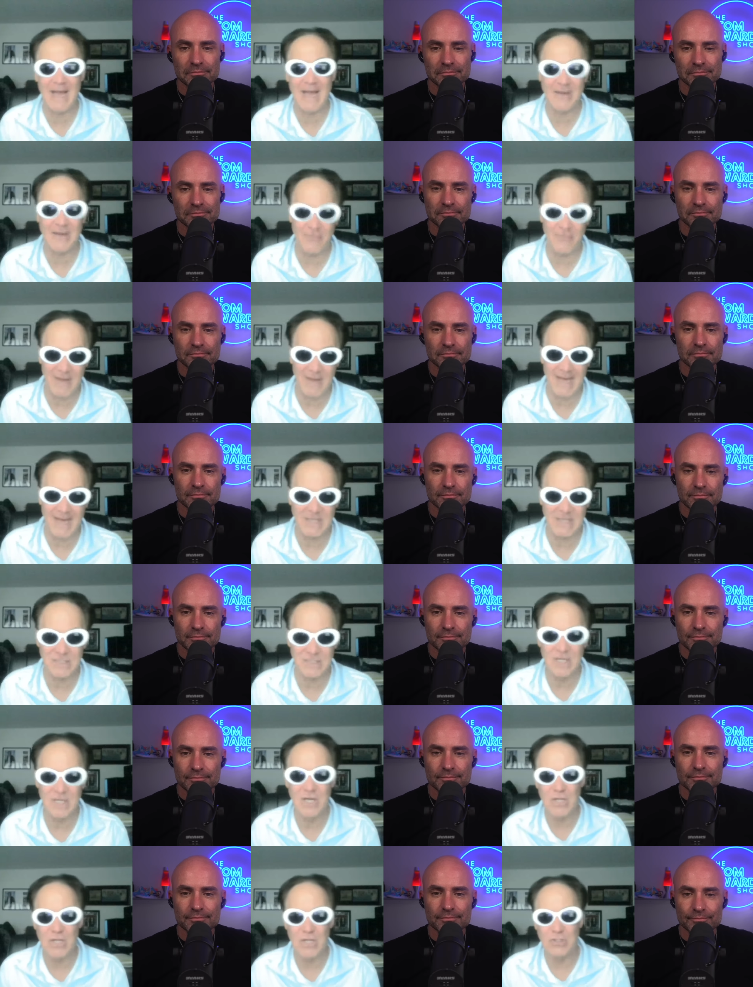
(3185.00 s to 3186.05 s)
Speaker 1: at Craig's.
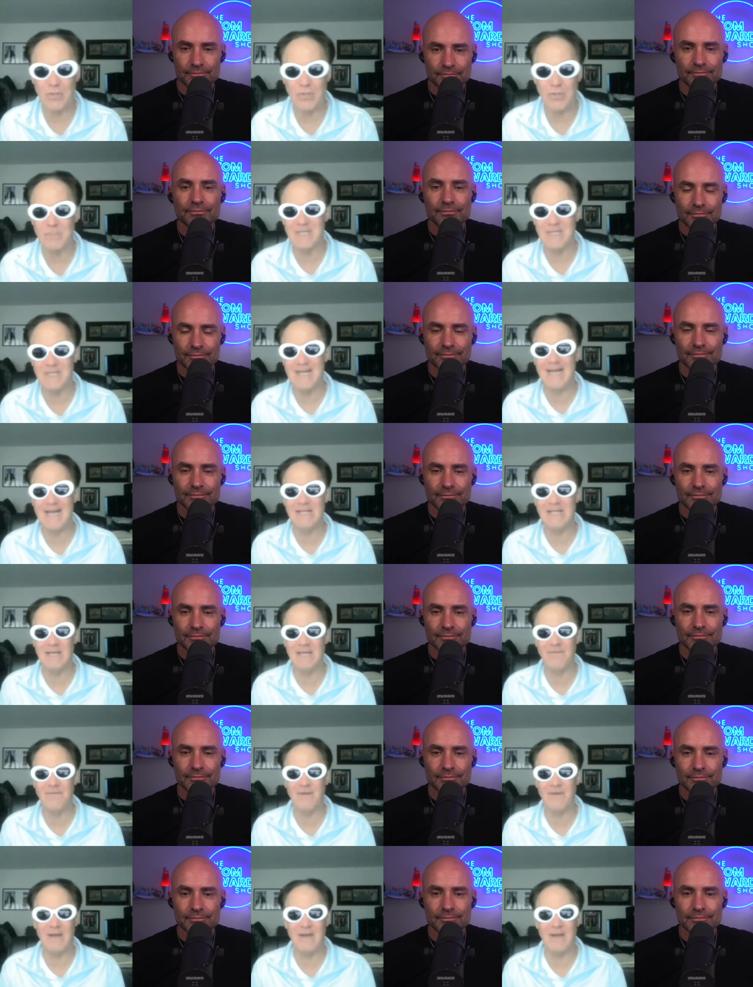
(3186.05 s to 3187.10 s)
So it's a lot
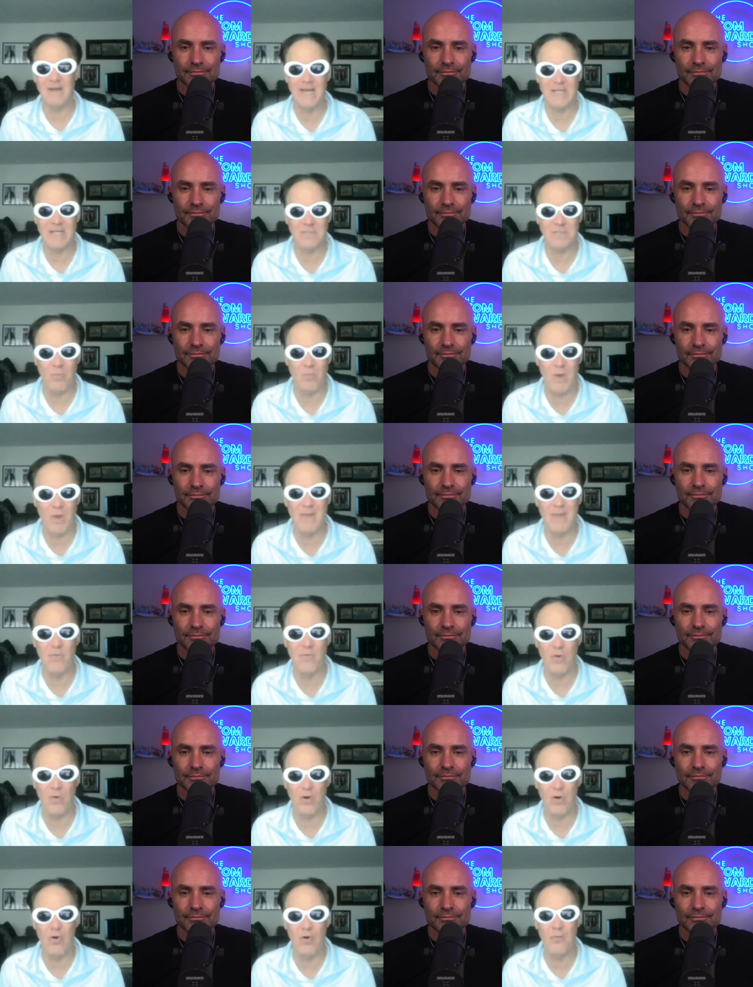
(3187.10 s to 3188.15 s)
different, and it's way
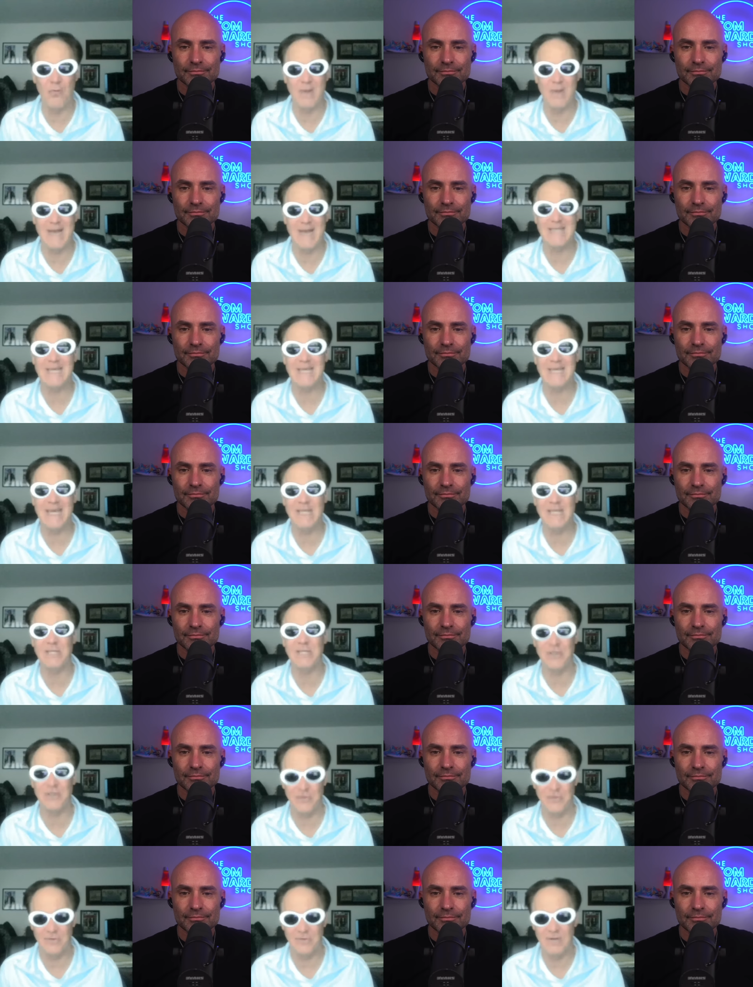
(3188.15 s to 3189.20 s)
more open, and it's
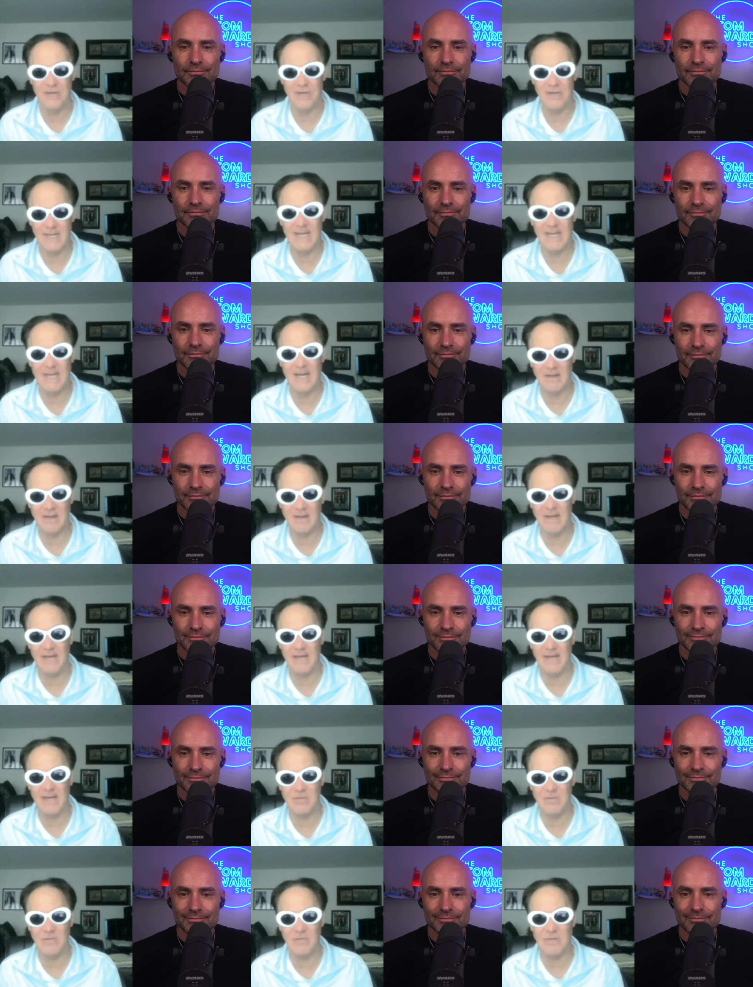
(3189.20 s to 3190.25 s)
easier in L
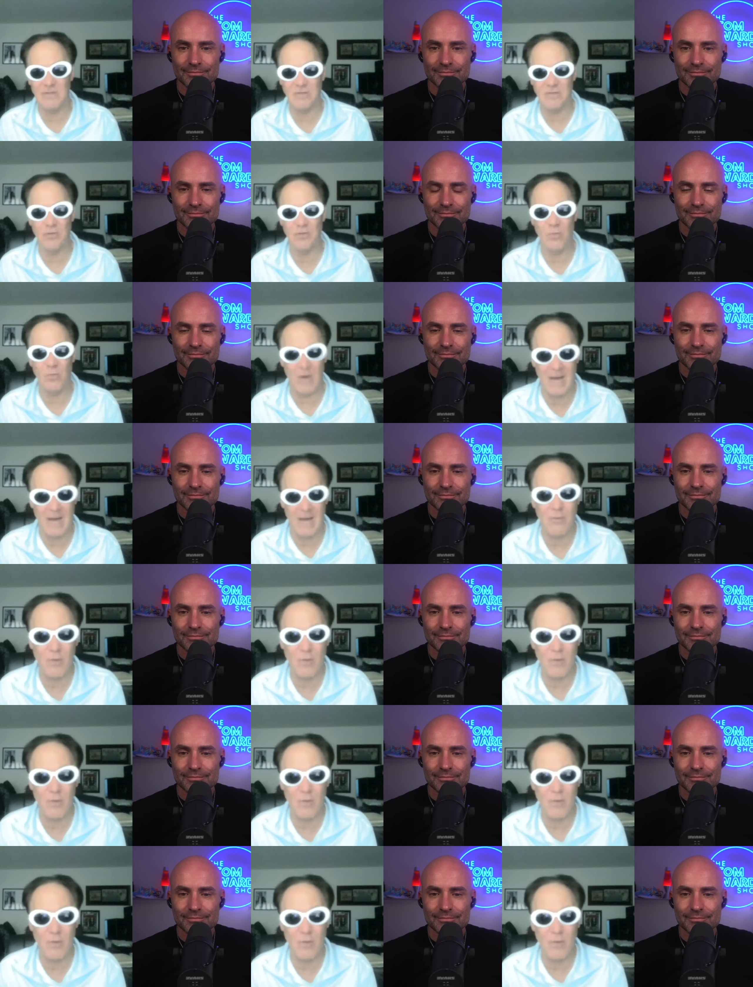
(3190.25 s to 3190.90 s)
A to, to do what I